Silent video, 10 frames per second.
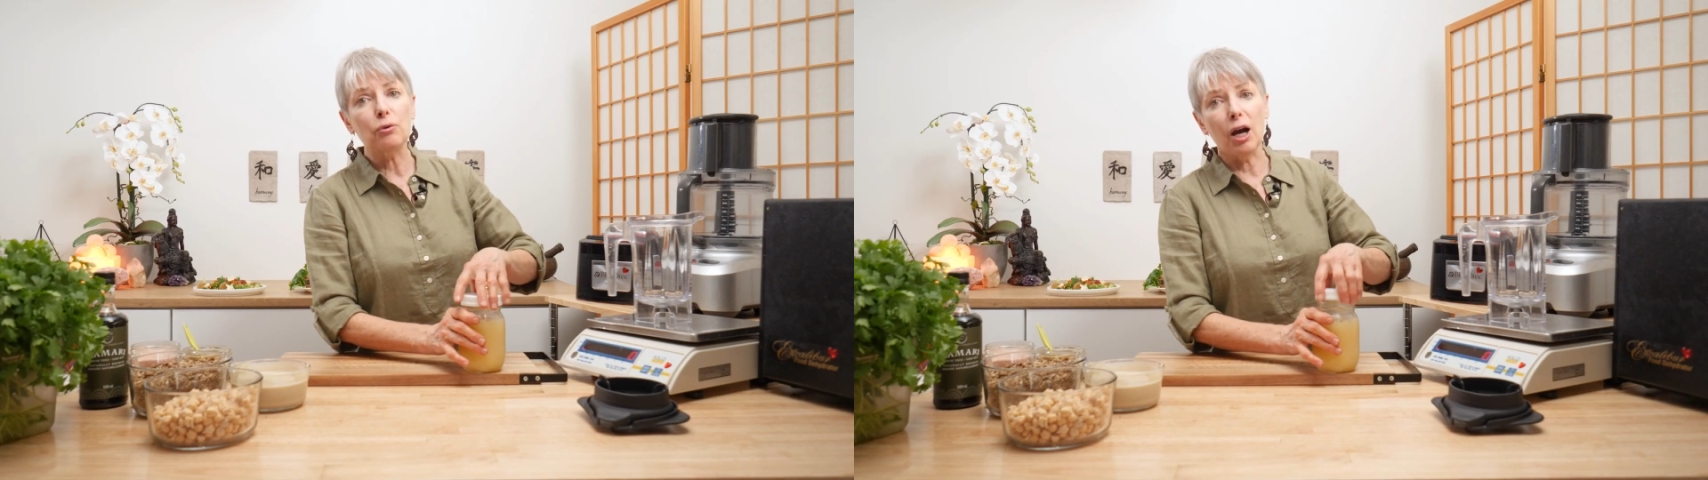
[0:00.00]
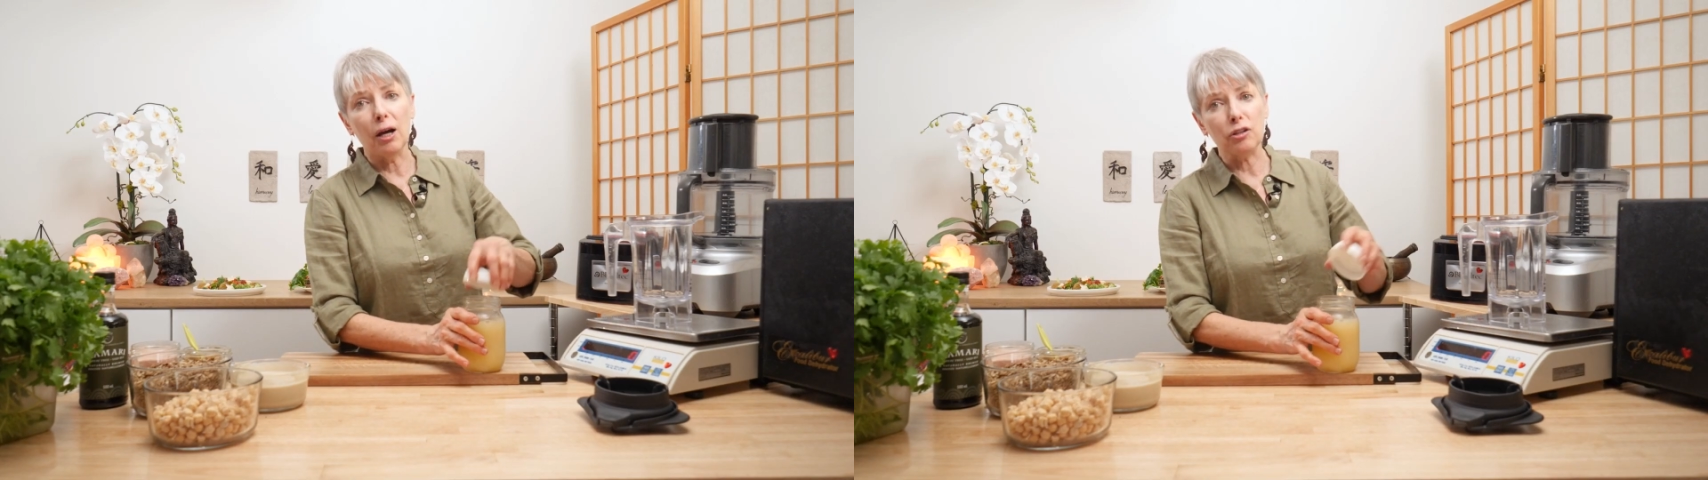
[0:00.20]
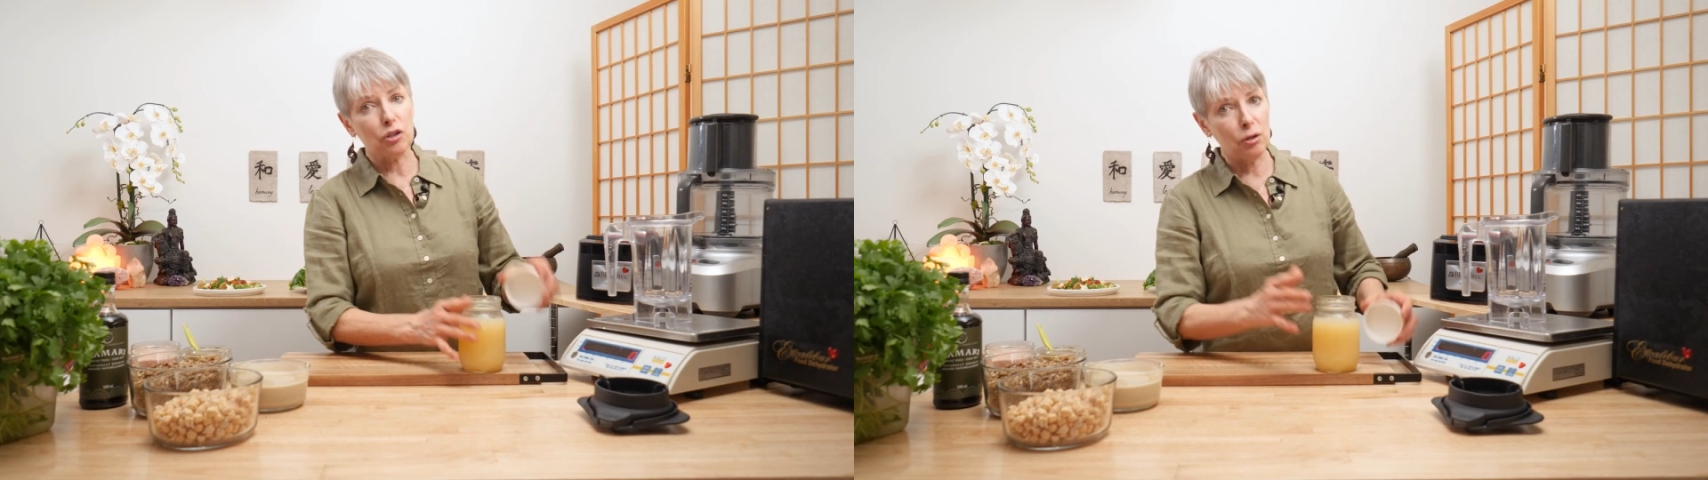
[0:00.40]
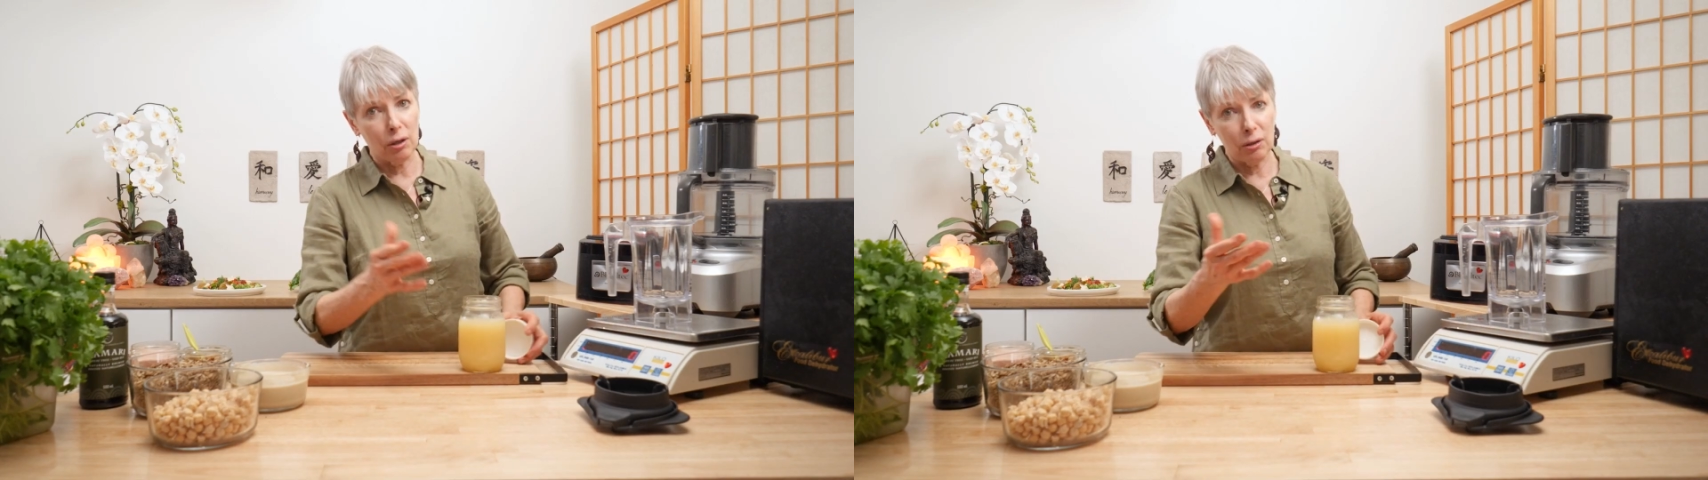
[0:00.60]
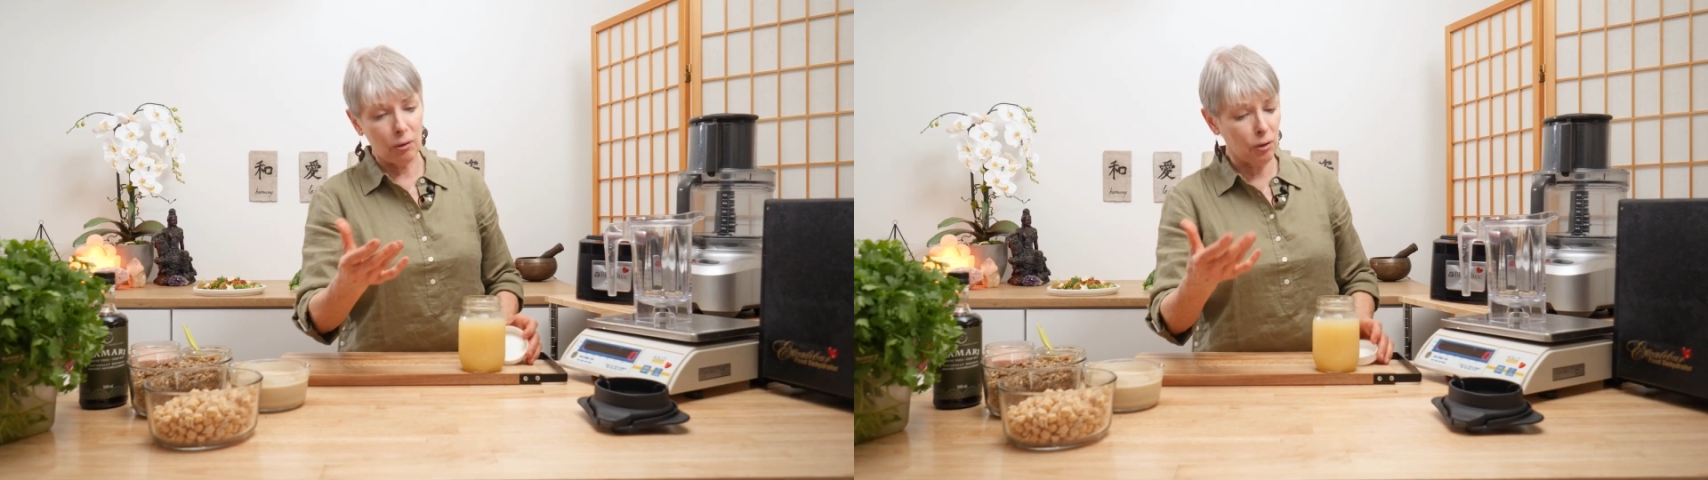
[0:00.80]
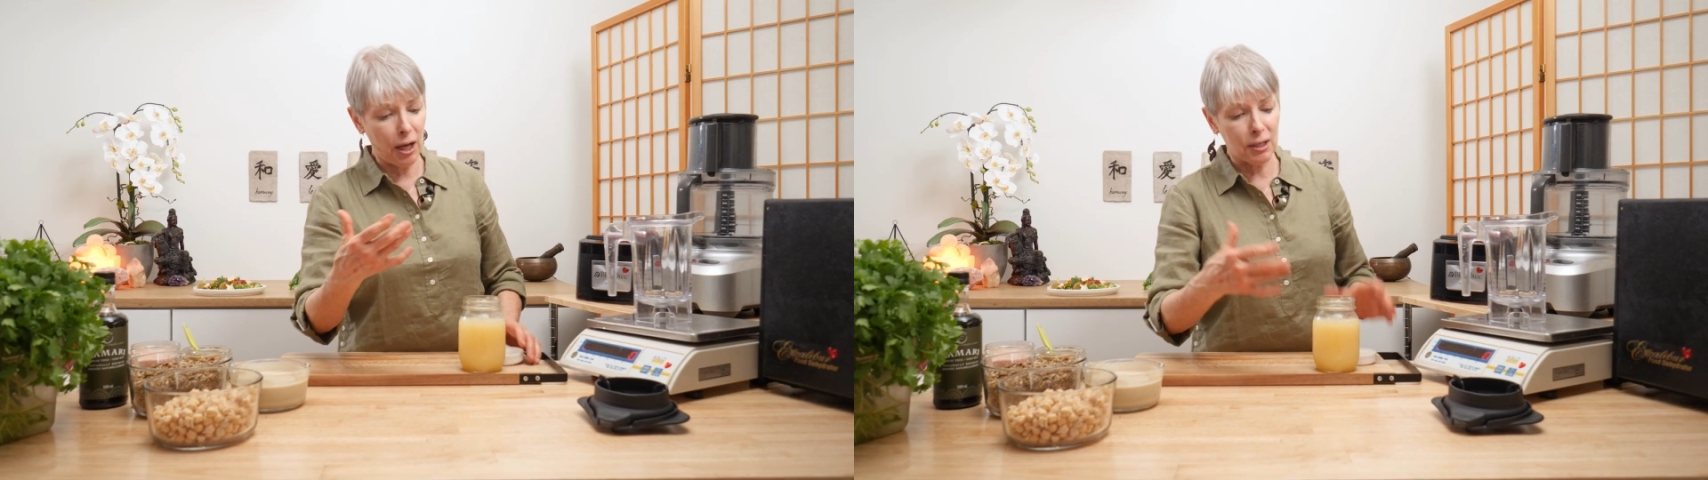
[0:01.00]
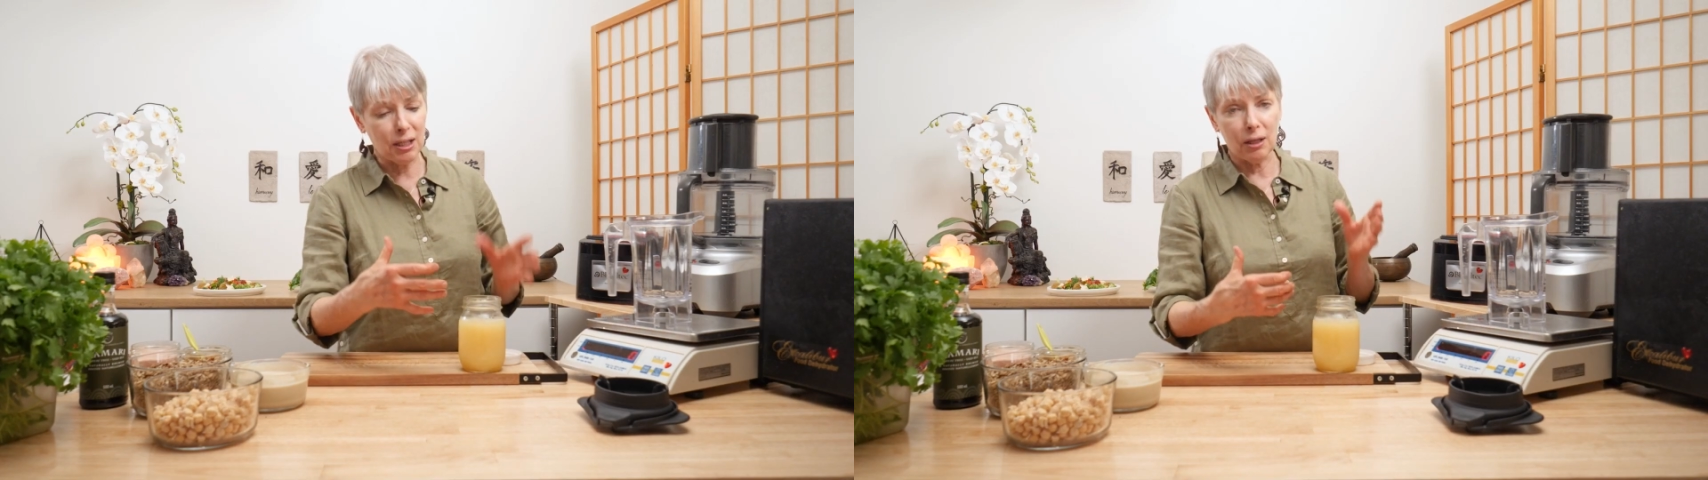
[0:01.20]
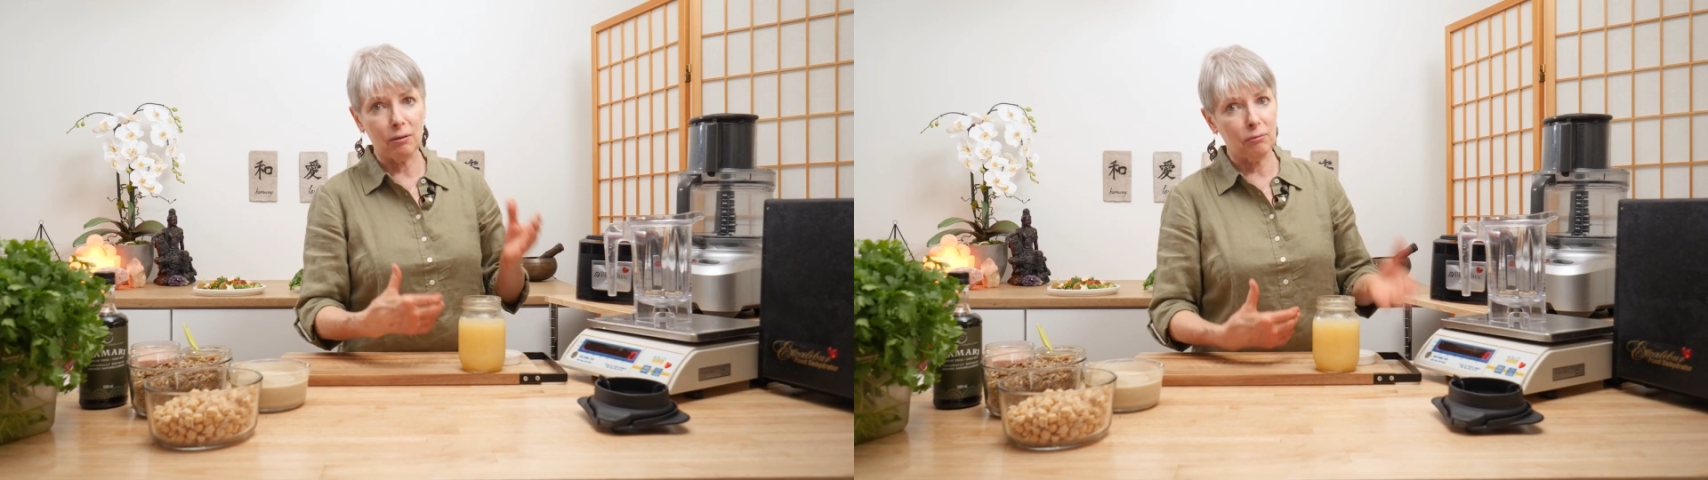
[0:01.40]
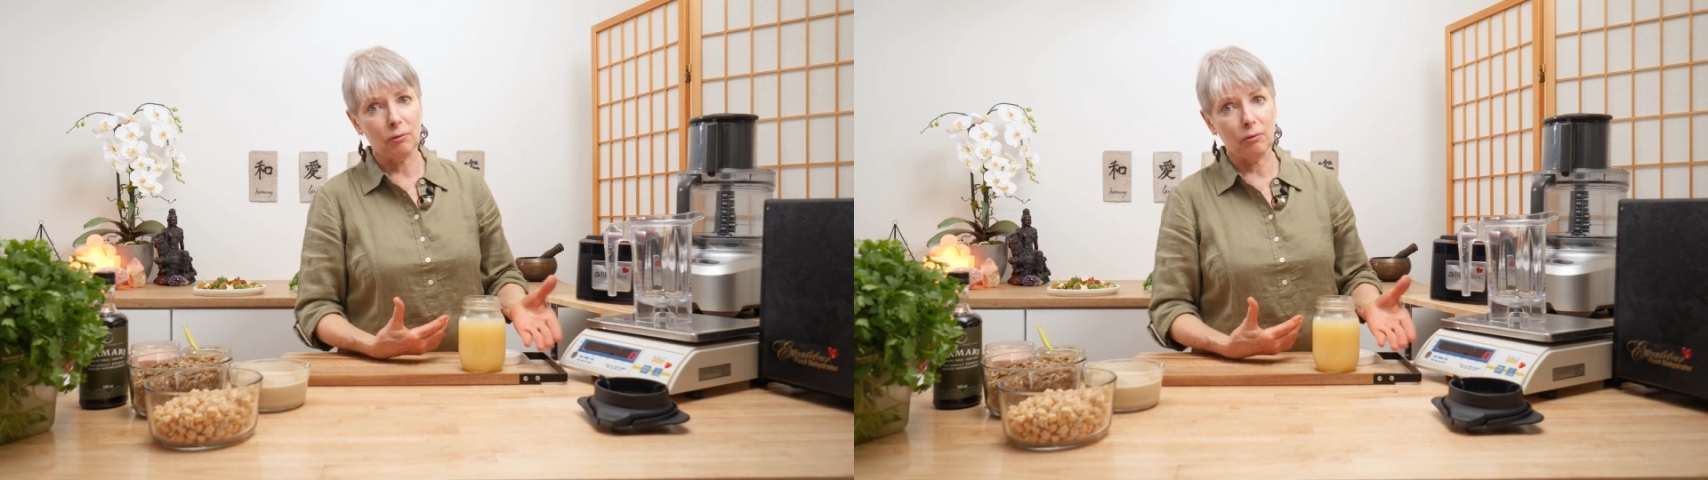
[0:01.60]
like I said,